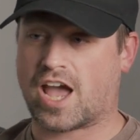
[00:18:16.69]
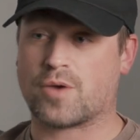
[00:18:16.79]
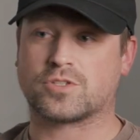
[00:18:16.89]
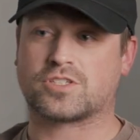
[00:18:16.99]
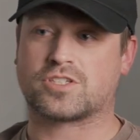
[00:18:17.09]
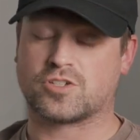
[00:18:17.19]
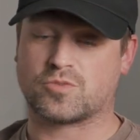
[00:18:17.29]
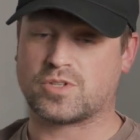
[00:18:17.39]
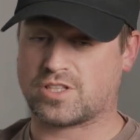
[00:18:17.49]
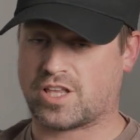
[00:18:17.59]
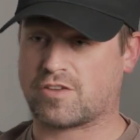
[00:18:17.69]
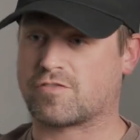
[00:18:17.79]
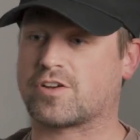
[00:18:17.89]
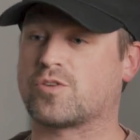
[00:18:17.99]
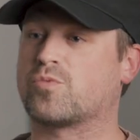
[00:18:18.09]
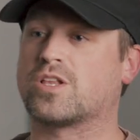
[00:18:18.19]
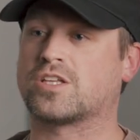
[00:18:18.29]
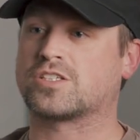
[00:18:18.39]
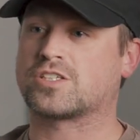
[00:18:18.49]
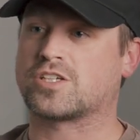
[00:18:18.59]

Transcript: I would still be like very willing to